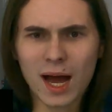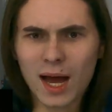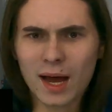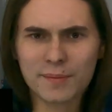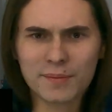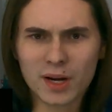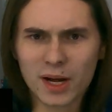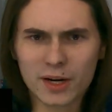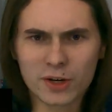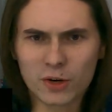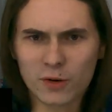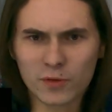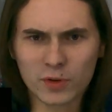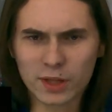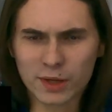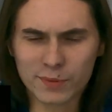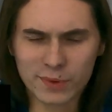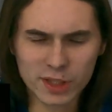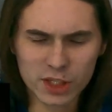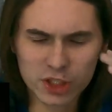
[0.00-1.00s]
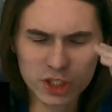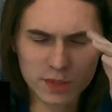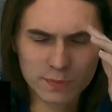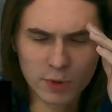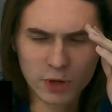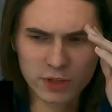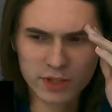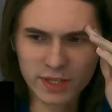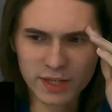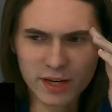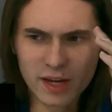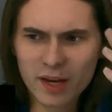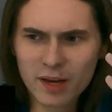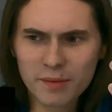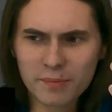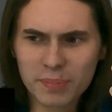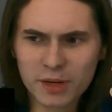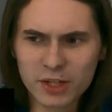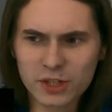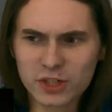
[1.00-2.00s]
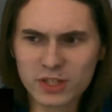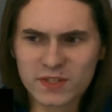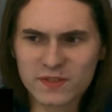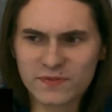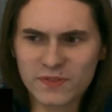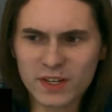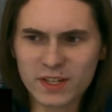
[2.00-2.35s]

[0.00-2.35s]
I'm not an overly religious person, but it just